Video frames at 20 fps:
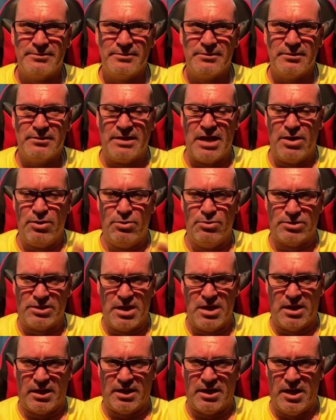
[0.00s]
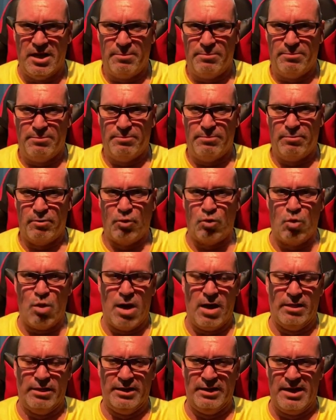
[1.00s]
Then who's going to keep
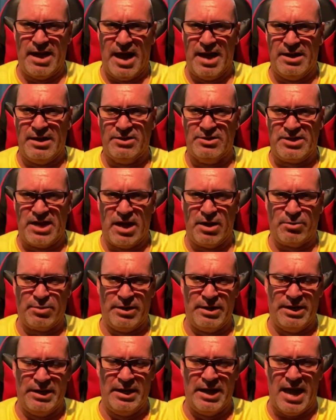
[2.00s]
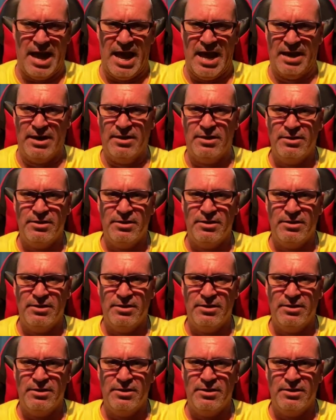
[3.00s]
quality and integrity and